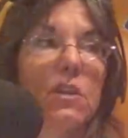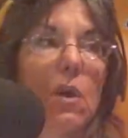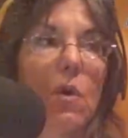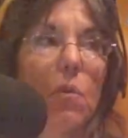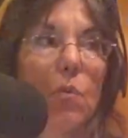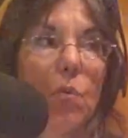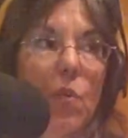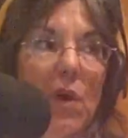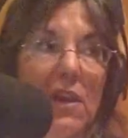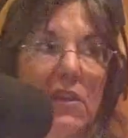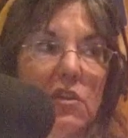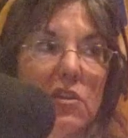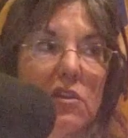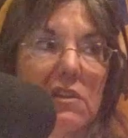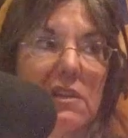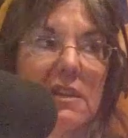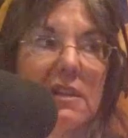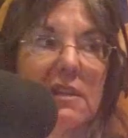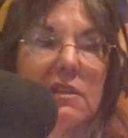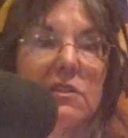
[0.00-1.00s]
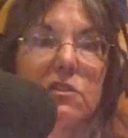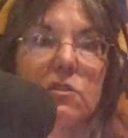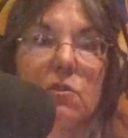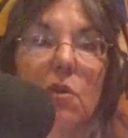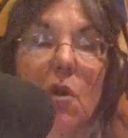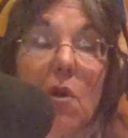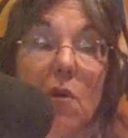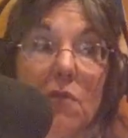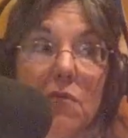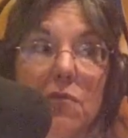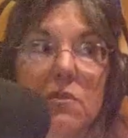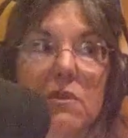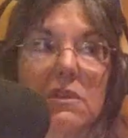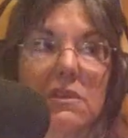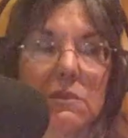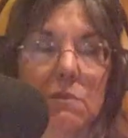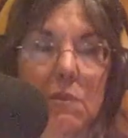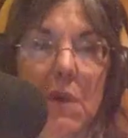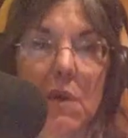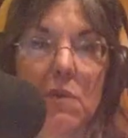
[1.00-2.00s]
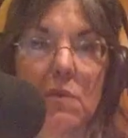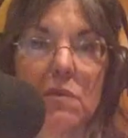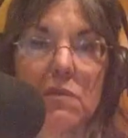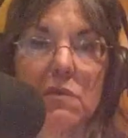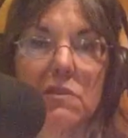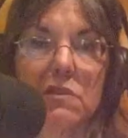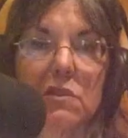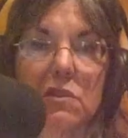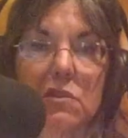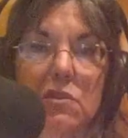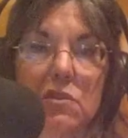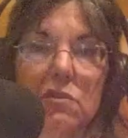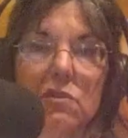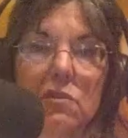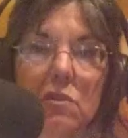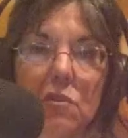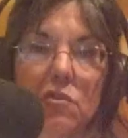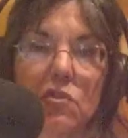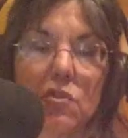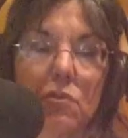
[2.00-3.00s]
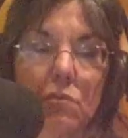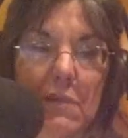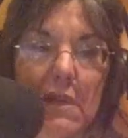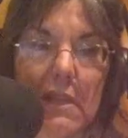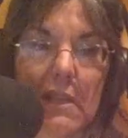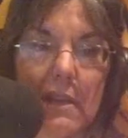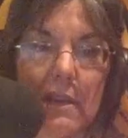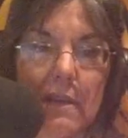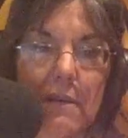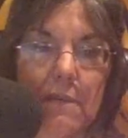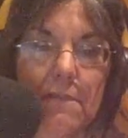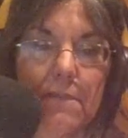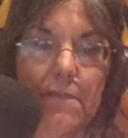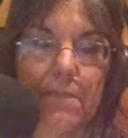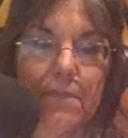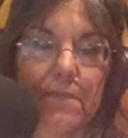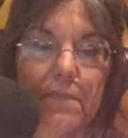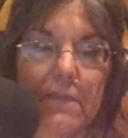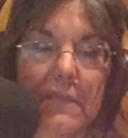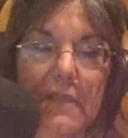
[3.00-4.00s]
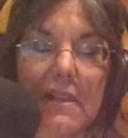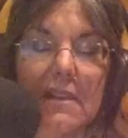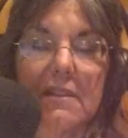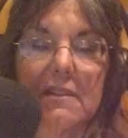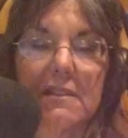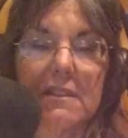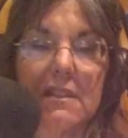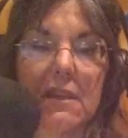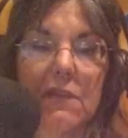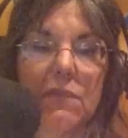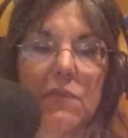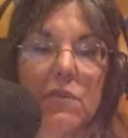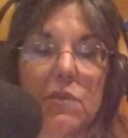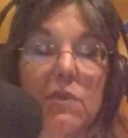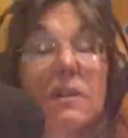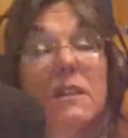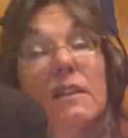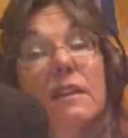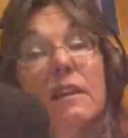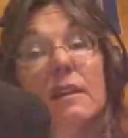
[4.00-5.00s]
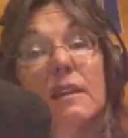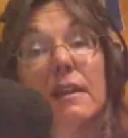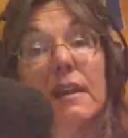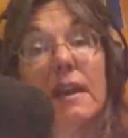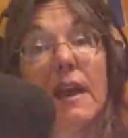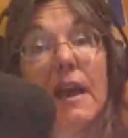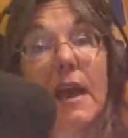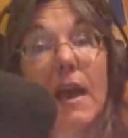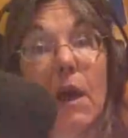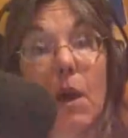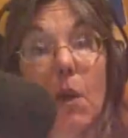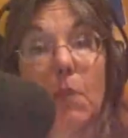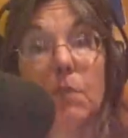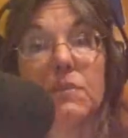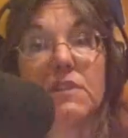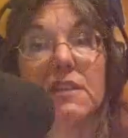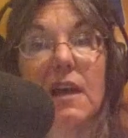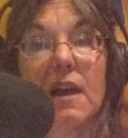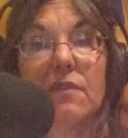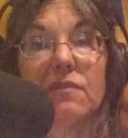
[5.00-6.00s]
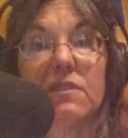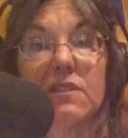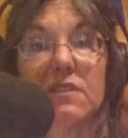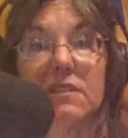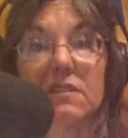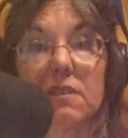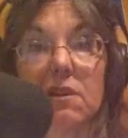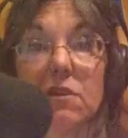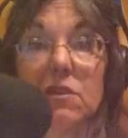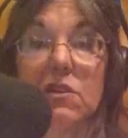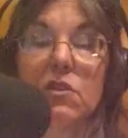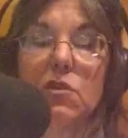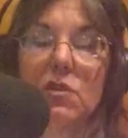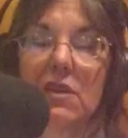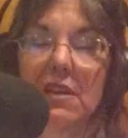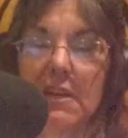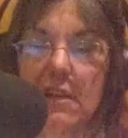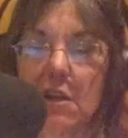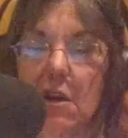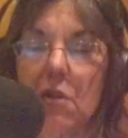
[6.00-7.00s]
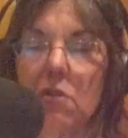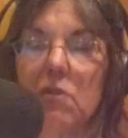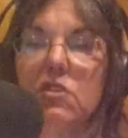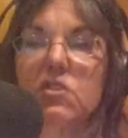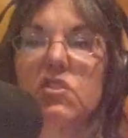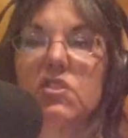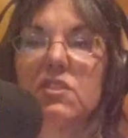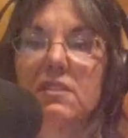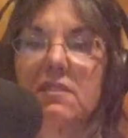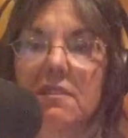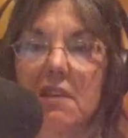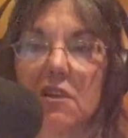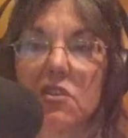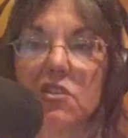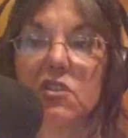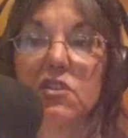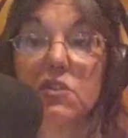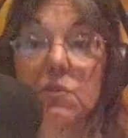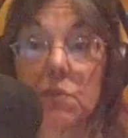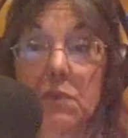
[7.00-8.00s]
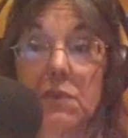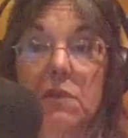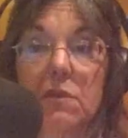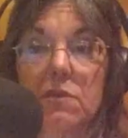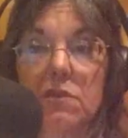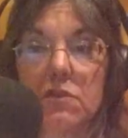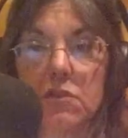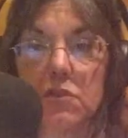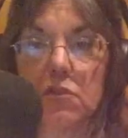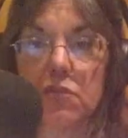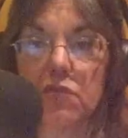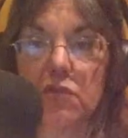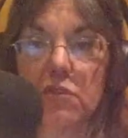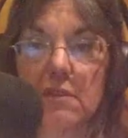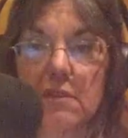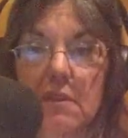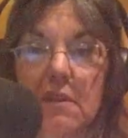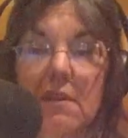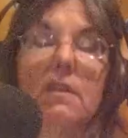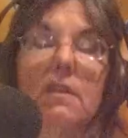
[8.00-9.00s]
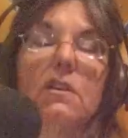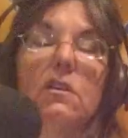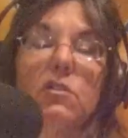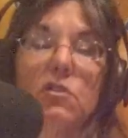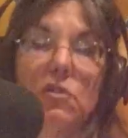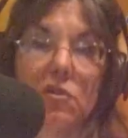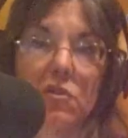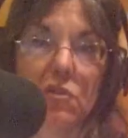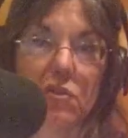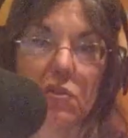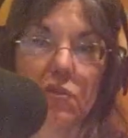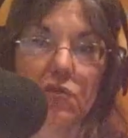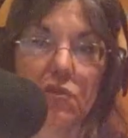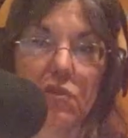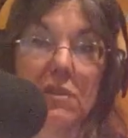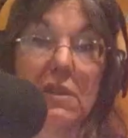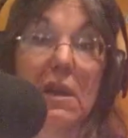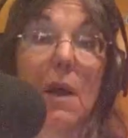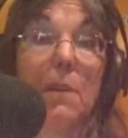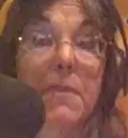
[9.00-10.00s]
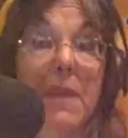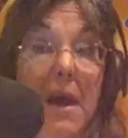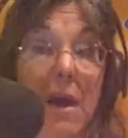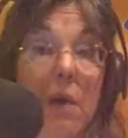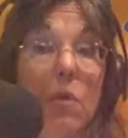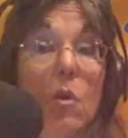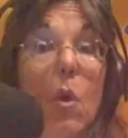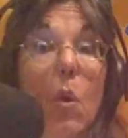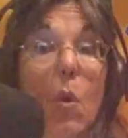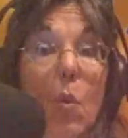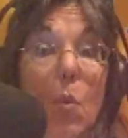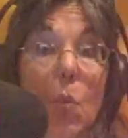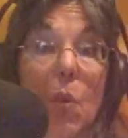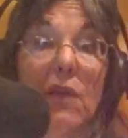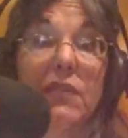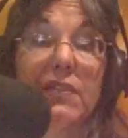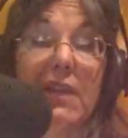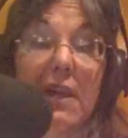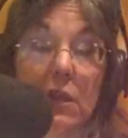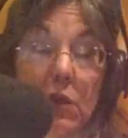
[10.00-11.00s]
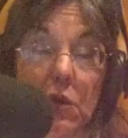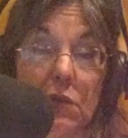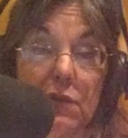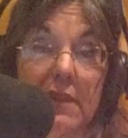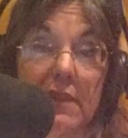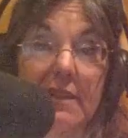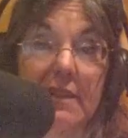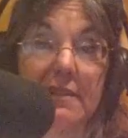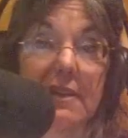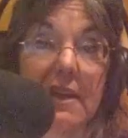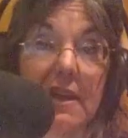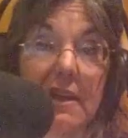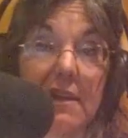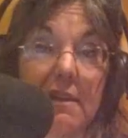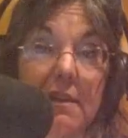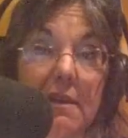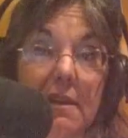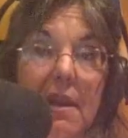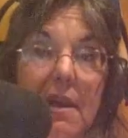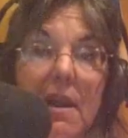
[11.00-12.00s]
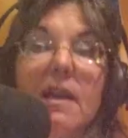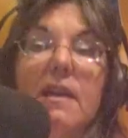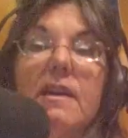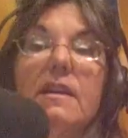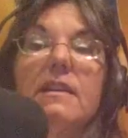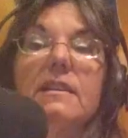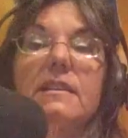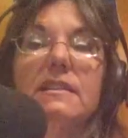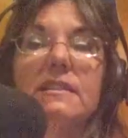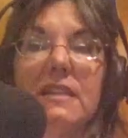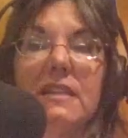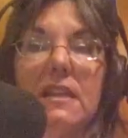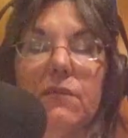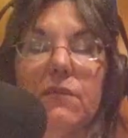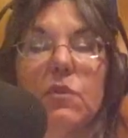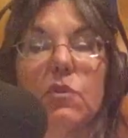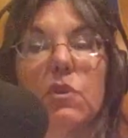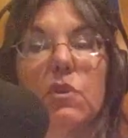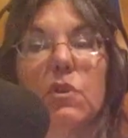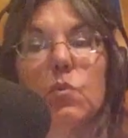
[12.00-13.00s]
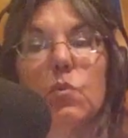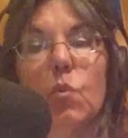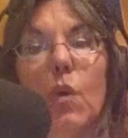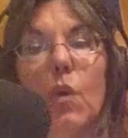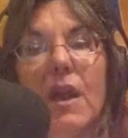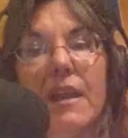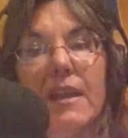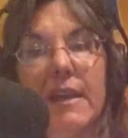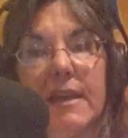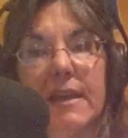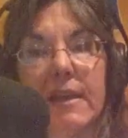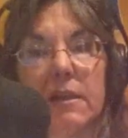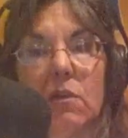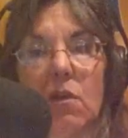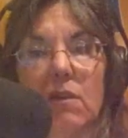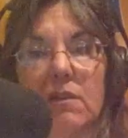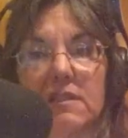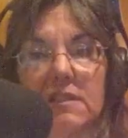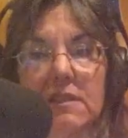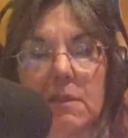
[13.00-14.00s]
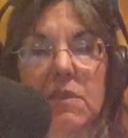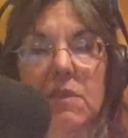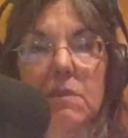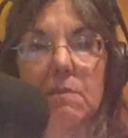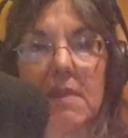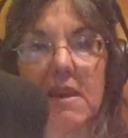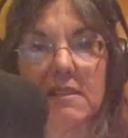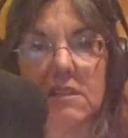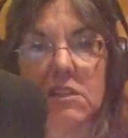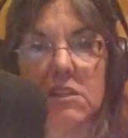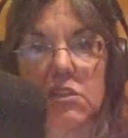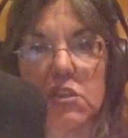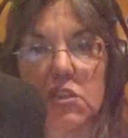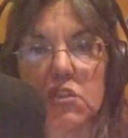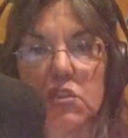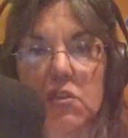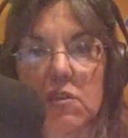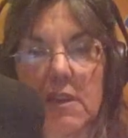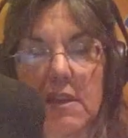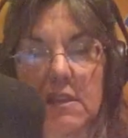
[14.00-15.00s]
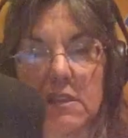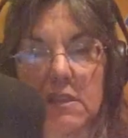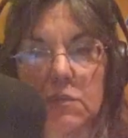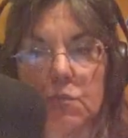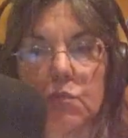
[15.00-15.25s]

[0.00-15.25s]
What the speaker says: So when your kids are overexposed to social media, see if you can help to have you can encourage discussions with those children, your children, about what they learned that day. See if you can weigh in on some of the messages your kids